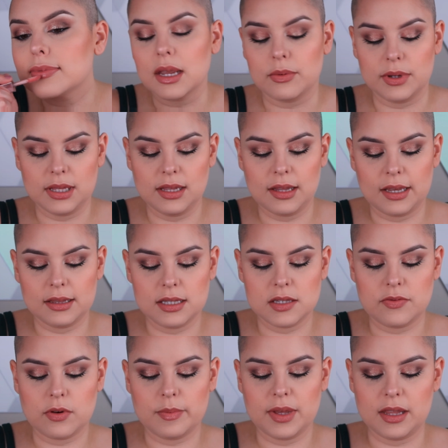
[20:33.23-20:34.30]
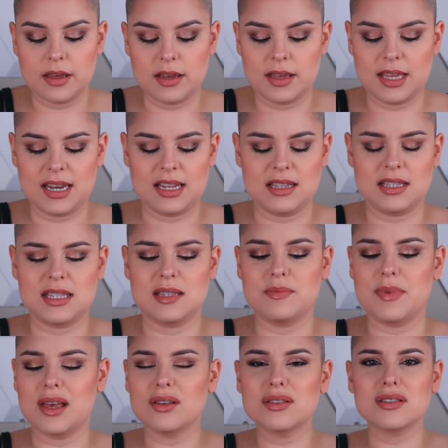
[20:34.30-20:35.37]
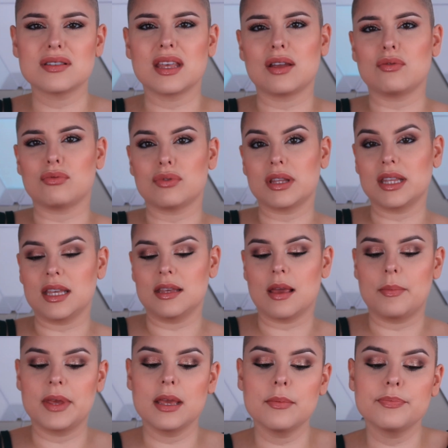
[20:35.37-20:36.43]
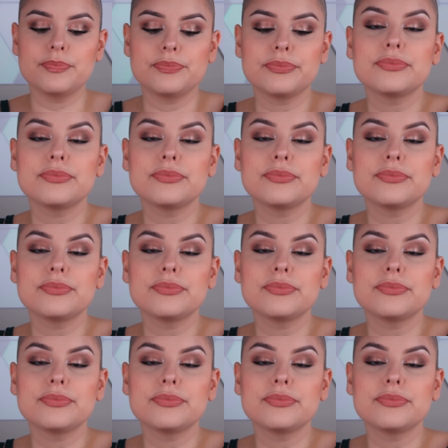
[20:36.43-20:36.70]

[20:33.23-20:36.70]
I really like this formula and it smells like really yummy.